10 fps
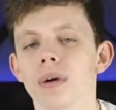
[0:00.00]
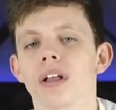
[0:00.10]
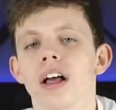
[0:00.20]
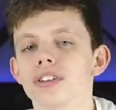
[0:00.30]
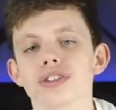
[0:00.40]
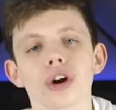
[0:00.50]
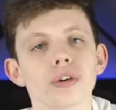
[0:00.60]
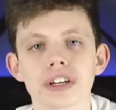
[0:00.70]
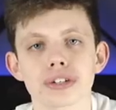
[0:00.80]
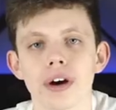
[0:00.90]
well,
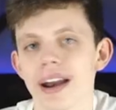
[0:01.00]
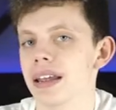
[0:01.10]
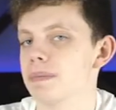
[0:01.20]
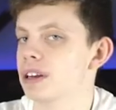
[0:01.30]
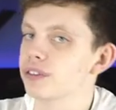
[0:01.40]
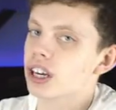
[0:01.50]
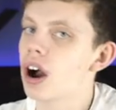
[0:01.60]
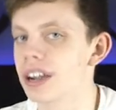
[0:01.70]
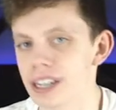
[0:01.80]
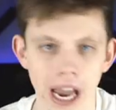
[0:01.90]
story's great, but if you
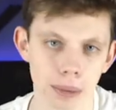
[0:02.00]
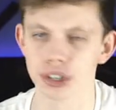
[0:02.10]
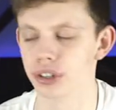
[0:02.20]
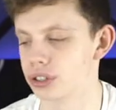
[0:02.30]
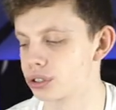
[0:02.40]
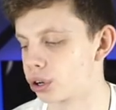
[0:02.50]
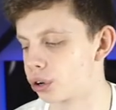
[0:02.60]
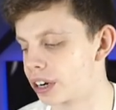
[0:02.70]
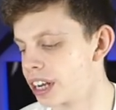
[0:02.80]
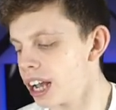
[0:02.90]
can't capture the
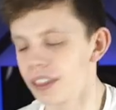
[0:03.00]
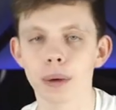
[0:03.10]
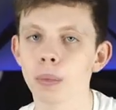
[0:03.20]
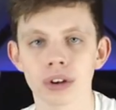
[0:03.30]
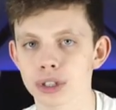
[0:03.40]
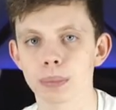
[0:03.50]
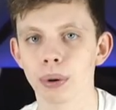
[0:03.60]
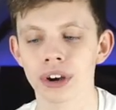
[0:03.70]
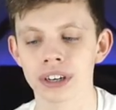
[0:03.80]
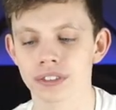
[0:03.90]
story, then what's the
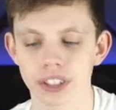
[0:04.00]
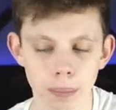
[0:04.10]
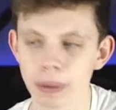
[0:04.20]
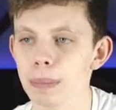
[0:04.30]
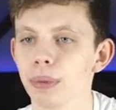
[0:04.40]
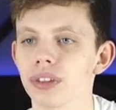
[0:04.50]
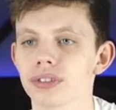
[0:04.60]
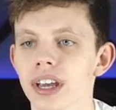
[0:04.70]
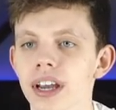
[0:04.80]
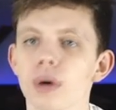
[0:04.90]
point? To the people that
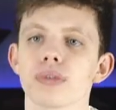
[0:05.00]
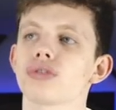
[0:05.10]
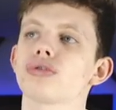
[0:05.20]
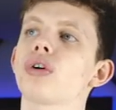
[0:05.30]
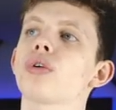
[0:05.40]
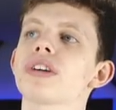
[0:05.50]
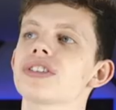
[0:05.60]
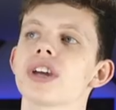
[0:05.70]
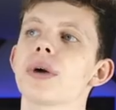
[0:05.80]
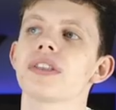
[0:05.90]
say, oh, the
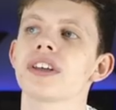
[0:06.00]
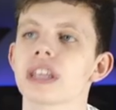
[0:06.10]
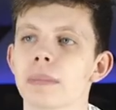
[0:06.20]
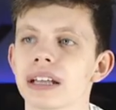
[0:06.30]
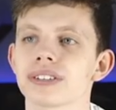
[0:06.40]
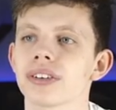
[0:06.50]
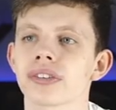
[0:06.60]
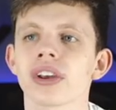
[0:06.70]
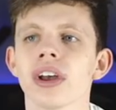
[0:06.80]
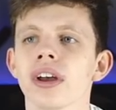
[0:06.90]
story's the only thing that
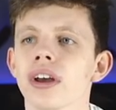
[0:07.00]
matters,